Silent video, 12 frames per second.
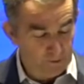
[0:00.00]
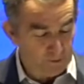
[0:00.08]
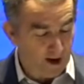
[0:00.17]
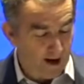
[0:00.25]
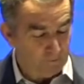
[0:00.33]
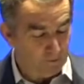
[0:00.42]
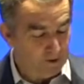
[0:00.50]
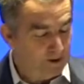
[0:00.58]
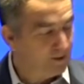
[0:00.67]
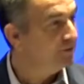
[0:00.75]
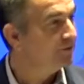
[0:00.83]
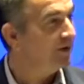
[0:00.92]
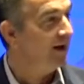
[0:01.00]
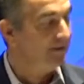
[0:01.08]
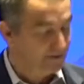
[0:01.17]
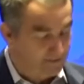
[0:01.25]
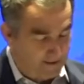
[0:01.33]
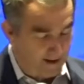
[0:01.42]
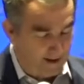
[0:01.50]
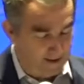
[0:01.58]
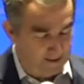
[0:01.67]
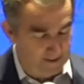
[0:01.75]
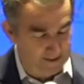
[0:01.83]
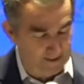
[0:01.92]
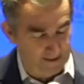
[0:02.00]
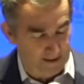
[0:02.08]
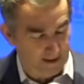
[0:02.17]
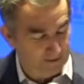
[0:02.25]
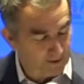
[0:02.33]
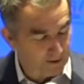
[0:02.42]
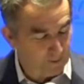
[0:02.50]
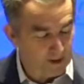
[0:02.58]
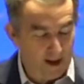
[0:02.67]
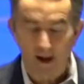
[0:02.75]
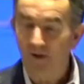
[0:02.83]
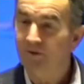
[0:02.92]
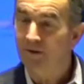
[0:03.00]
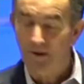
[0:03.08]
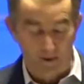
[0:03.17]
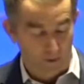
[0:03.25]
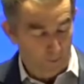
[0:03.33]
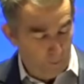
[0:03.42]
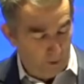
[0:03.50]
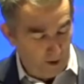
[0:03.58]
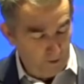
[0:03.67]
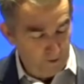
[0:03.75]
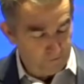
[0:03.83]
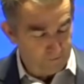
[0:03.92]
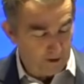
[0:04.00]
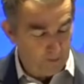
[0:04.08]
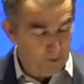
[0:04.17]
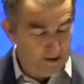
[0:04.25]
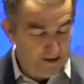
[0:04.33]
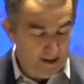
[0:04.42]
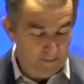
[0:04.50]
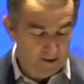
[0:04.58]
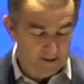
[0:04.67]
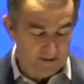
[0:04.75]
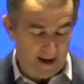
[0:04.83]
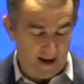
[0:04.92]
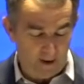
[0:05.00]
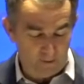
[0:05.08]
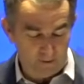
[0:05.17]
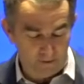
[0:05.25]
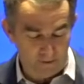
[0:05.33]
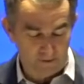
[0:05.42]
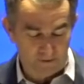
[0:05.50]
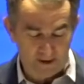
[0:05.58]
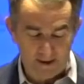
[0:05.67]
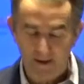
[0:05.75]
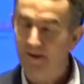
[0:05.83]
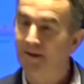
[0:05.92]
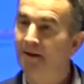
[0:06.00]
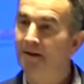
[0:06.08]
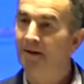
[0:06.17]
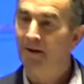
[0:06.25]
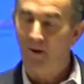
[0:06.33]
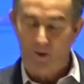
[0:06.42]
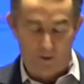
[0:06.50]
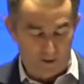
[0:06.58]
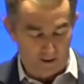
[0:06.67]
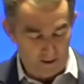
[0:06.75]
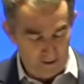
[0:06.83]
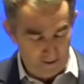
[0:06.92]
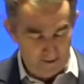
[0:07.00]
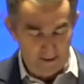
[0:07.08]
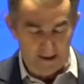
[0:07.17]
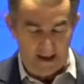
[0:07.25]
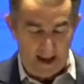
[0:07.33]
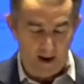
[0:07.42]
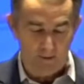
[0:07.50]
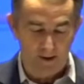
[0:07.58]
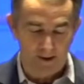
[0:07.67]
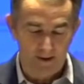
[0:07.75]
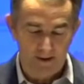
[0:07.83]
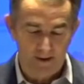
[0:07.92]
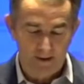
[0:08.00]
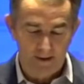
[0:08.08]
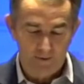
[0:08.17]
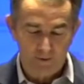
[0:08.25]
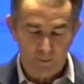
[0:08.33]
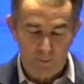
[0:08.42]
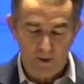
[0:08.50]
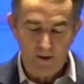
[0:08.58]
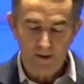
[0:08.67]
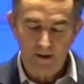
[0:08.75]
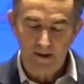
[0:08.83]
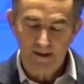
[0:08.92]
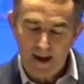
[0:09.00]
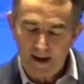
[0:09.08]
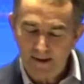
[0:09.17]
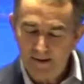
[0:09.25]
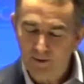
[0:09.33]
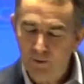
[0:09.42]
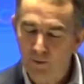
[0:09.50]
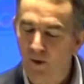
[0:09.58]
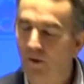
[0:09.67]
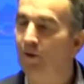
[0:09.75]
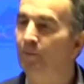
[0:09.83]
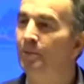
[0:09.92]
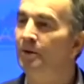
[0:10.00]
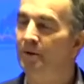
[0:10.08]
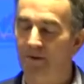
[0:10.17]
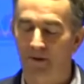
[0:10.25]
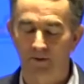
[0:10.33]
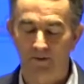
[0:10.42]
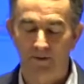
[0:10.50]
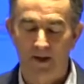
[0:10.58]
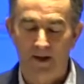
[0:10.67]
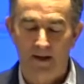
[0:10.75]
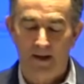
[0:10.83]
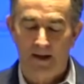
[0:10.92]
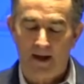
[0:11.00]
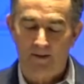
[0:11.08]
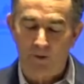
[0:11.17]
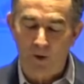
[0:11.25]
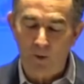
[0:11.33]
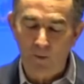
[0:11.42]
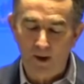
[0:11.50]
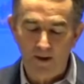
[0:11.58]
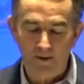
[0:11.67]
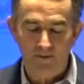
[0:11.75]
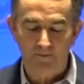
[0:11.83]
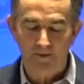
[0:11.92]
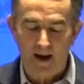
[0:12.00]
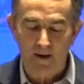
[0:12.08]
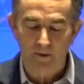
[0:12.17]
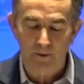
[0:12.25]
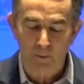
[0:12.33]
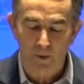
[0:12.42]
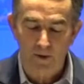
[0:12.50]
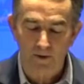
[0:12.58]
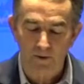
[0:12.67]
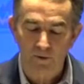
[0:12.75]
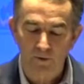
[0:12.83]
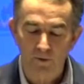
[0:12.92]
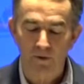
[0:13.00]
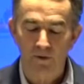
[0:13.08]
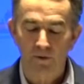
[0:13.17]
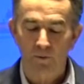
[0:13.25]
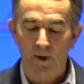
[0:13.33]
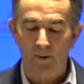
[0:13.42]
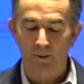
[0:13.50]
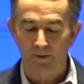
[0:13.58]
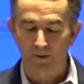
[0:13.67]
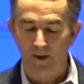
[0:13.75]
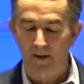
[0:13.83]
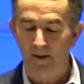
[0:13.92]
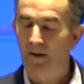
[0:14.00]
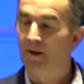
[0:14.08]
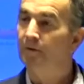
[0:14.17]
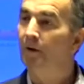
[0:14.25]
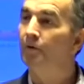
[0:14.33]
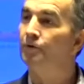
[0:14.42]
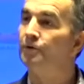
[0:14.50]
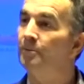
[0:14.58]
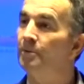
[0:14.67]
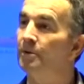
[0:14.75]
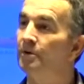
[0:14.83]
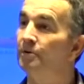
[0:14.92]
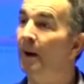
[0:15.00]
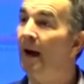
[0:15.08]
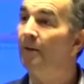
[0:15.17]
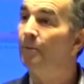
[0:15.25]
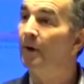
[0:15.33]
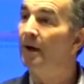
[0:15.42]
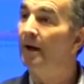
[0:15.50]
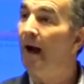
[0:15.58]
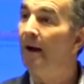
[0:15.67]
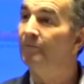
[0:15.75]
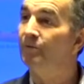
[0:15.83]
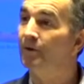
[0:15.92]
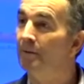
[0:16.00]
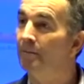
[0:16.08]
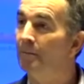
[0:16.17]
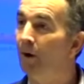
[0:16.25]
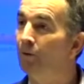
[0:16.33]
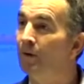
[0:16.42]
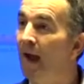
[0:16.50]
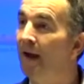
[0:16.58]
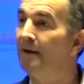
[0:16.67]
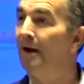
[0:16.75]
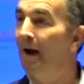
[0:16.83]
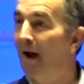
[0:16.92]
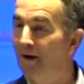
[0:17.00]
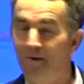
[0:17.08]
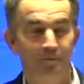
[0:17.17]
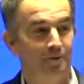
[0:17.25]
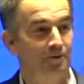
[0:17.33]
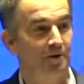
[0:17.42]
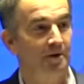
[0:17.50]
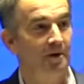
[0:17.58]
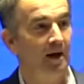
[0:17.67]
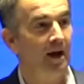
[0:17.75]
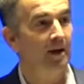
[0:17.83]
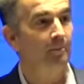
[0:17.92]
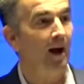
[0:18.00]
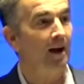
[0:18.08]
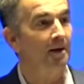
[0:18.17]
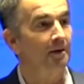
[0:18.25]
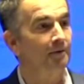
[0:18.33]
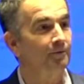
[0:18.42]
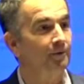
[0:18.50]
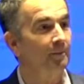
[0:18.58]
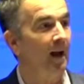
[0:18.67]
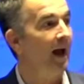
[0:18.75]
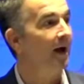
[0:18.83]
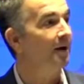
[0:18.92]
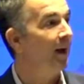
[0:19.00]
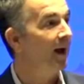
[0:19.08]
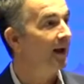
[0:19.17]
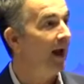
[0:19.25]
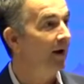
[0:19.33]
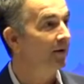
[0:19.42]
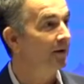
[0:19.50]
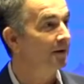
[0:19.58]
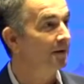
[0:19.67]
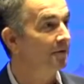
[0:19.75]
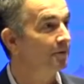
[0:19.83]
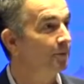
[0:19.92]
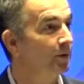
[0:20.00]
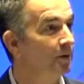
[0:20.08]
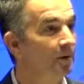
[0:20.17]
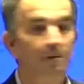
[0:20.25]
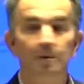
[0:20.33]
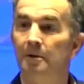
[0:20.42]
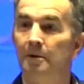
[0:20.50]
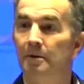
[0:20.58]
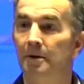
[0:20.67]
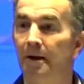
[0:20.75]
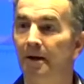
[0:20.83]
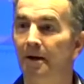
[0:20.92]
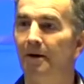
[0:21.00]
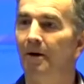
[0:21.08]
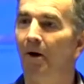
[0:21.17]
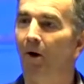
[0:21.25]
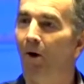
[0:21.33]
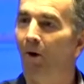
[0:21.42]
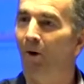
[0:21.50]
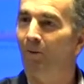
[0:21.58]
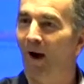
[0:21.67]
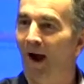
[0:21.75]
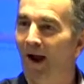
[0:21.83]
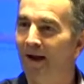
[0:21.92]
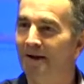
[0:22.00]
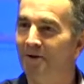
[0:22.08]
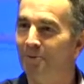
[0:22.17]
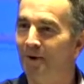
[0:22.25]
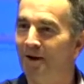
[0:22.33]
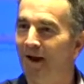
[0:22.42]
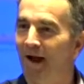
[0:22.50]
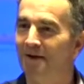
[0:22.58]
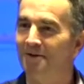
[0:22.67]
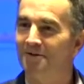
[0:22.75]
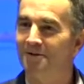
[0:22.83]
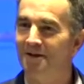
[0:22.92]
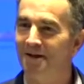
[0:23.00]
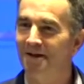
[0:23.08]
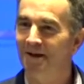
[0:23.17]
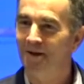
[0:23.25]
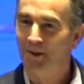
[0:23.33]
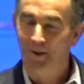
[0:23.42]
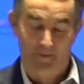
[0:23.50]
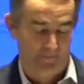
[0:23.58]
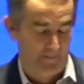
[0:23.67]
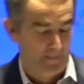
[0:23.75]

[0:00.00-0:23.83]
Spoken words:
But when we travel here inside the state and someone asks where you're from, we name the town or the city or the county. So we're connected to our communities. And I've always valued the work that you do to represent those communities. By the way, I'm from Onancock, Virginia. Anybody here from Accomack County this morning? Yeah, all right. That's what I'd like to see.